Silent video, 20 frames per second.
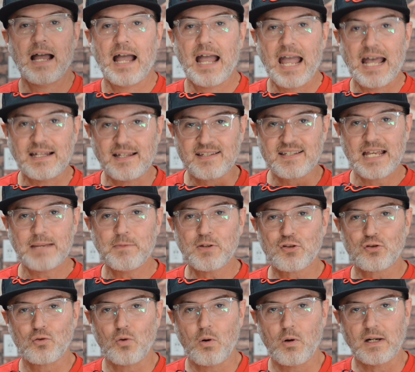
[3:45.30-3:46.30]
At the same
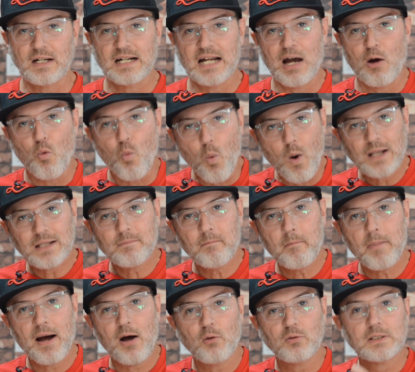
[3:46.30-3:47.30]
store, a
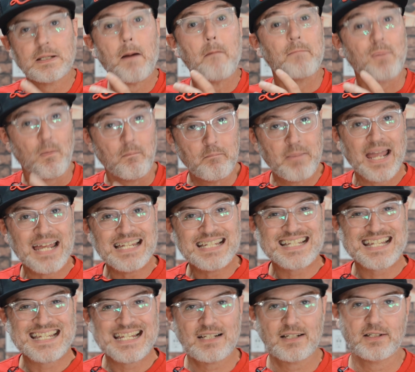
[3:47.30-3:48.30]
1-pound propane
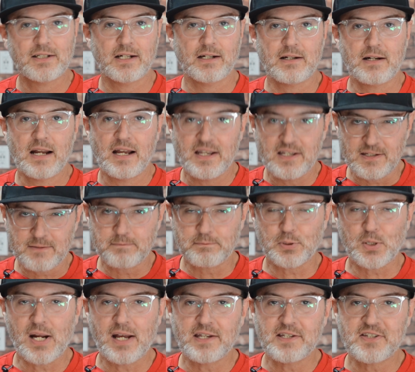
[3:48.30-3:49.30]
cylinder is
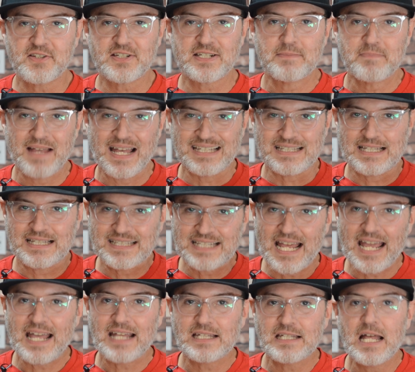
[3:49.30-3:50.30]
priced at
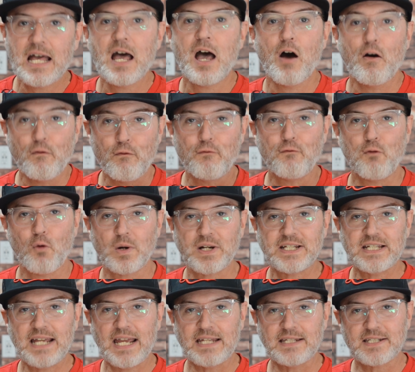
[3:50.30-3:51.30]

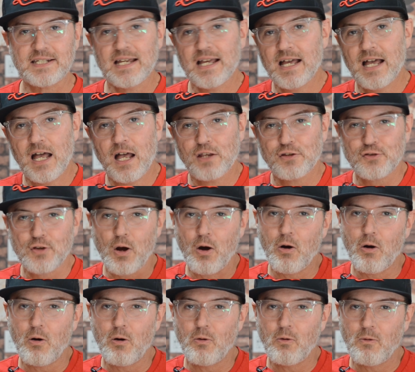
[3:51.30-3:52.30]
$10.48.
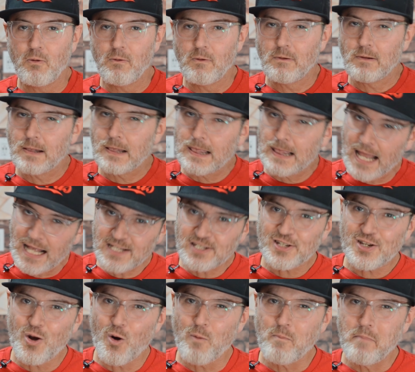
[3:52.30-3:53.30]
So let's
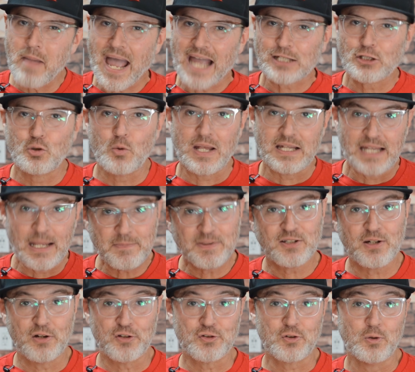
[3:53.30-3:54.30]
go back to
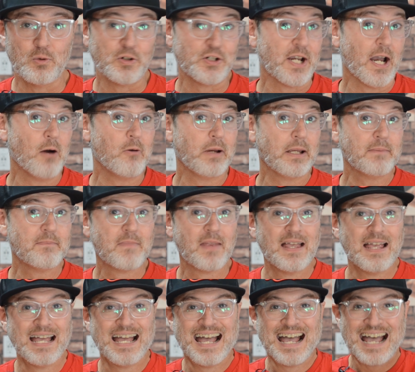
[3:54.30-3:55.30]
elementary school, shall we?
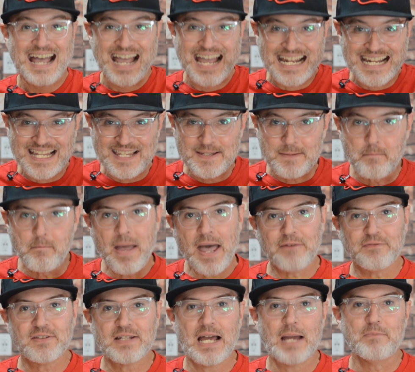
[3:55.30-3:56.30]
It is
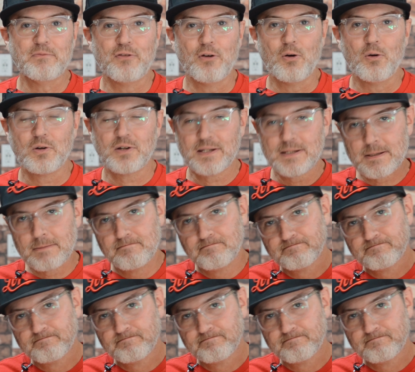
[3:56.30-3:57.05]
math time, folks.